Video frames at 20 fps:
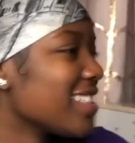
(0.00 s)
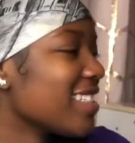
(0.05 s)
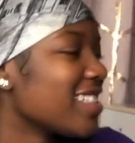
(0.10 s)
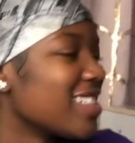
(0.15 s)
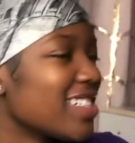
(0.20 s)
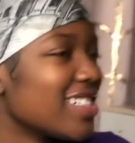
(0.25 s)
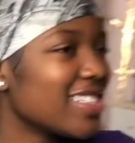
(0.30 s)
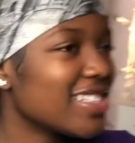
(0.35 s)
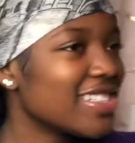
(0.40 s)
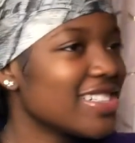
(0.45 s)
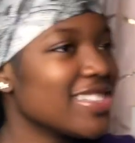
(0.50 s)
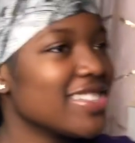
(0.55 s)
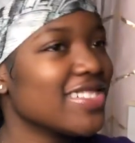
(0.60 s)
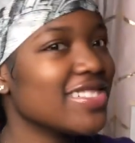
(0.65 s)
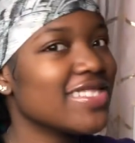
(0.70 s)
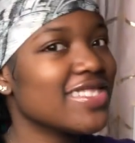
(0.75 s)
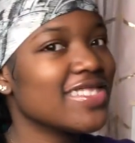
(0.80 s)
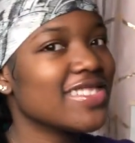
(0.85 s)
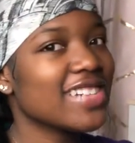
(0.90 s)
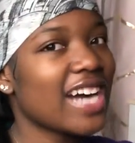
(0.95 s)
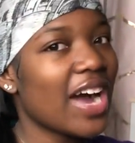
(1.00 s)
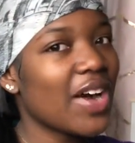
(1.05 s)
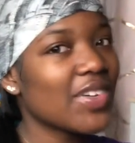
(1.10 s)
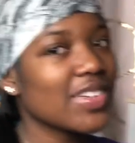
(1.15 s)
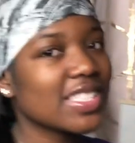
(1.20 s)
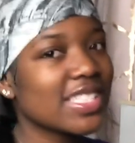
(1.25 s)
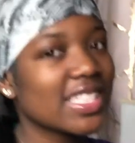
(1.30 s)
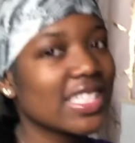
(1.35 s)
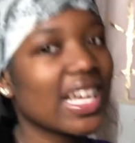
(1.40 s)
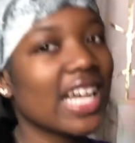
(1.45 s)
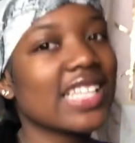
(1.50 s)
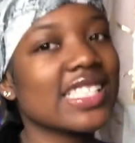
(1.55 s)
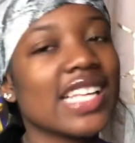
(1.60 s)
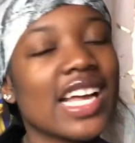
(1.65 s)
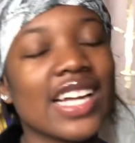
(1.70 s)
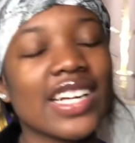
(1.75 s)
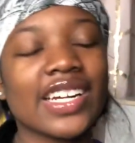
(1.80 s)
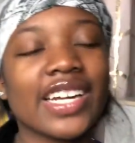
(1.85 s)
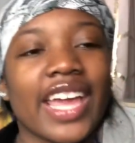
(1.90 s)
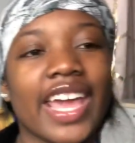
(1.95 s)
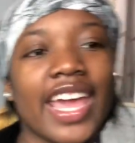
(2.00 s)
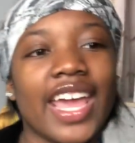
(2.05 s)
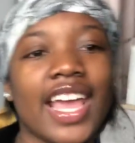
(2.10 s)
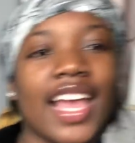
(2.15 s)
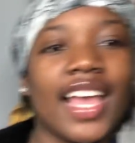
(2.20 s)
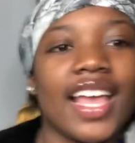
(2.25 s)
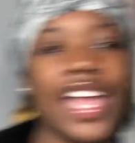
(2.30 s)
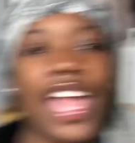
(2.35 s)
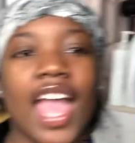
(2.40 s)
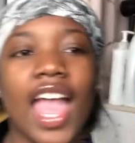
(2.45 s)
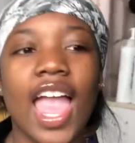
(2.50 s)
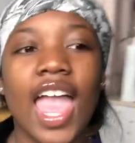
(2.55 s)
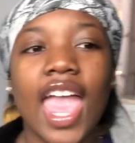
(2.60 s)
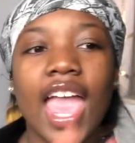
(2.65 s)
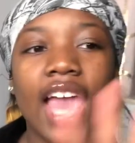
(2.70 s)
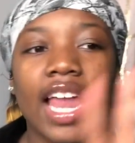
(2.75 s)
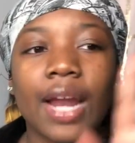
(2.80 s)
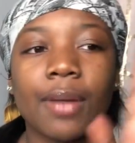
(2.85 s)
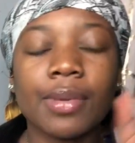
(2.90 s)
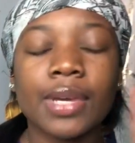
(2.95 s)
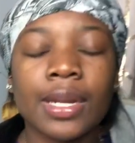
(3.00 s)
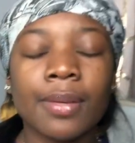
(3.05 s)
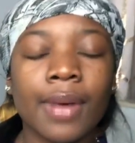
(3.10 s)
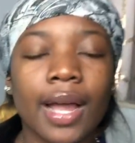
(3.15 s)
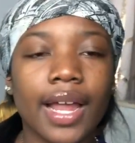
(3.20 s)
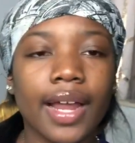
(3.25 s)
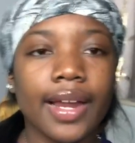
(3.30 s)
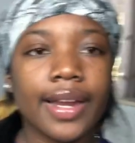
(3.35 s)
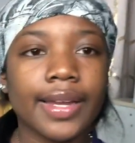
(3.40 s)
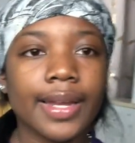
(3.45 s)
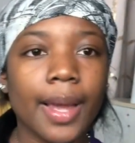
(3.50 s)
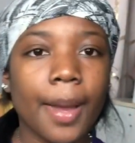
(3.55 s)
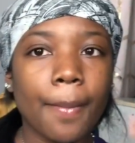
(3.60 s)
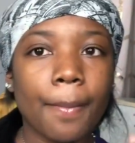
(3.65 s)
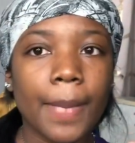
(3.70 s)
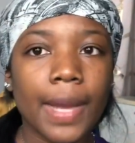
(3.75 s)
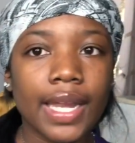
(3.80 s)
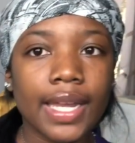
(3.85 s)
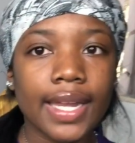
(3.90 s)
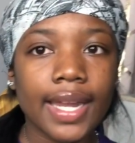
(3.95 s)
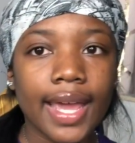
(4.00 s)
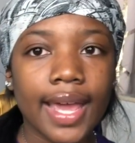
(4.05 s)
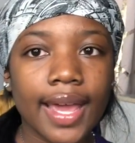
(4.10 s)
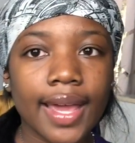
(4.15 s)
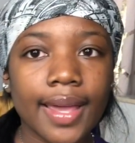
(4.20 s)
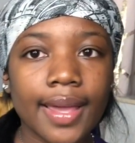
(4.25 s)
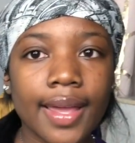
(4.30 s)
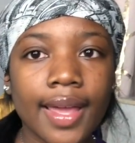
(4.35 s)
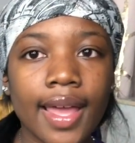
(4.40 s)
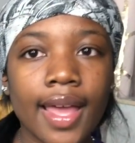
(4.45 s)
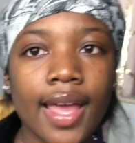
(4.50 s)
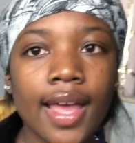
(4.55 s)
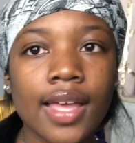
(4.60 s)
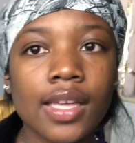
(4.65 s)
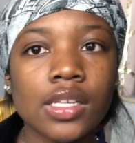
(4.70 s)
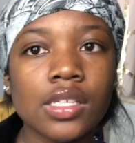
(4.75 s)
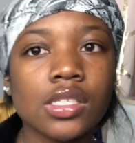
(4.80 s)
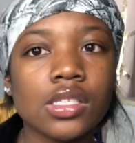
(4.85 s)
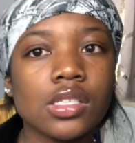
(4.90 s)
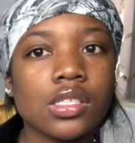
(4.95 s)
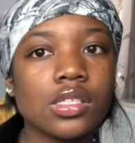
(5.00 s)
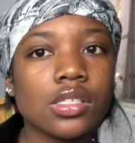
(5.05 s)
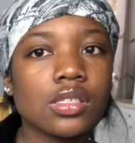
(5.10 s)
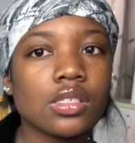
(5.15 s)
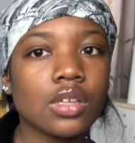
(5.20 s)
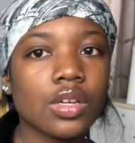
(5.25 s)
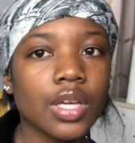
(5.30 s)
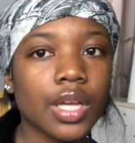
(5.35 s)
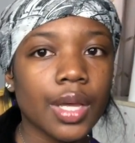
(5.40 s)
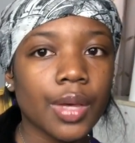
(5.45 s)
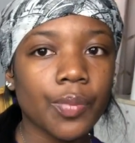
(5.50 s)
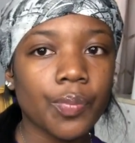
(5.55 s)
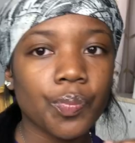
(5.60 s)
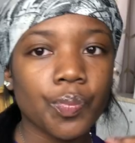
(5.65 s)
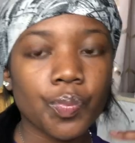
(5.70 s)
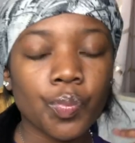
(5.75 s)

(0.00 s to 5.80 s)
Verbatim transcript: so i will see y'all saturday and i'm getting my hair done monday so yeah